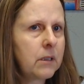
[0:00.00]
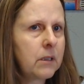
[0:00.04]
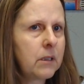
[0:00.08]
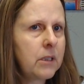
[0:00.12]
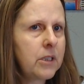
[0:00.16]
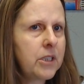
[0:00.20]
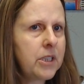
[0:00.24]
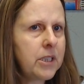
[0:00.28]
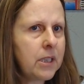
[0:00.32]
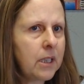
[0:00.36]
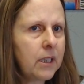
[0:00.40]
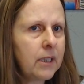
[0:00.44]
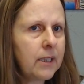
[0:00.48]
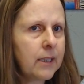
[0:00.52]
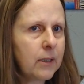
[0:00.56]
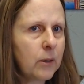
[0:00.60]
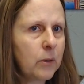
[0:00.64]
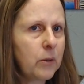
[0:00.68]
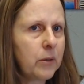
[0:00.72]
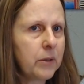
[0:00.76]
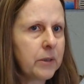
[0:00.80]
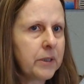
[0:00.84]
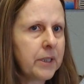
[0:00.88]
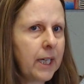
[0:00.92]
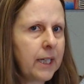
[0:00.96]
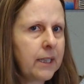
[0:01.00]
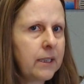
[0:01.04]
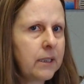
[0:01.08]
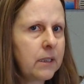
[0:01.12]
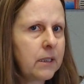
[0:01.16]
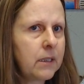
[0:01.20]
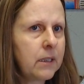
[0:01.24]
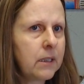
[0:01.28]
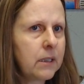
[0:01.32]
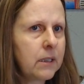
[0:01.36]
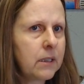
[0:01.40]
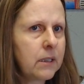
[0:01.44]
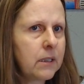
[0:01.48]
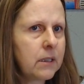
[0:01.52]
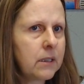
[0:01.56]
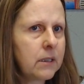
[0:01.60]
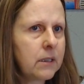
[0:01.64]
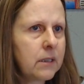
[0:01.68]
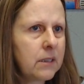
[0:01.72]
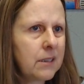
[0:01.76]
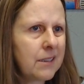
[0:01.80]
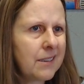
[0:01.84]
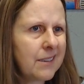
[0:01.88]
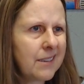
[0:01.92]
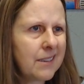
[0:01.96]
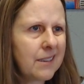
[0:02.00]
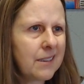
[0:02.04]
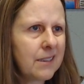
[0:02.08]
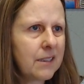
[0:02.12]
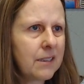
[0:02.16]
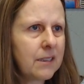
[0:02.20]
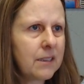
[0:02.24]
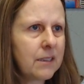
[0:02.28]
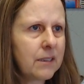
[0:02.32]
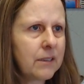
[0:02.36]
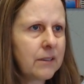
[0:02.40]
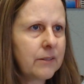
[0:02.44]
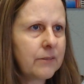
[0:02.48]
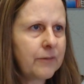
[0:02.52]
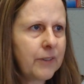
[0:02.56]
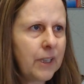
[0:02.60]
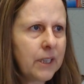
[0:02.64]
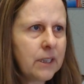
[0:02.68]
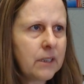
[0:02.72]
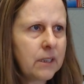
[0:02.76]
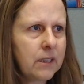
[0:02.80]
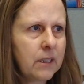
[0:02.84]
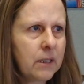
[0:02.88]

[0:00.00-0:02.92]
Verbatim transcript: She's going to get old and frankly,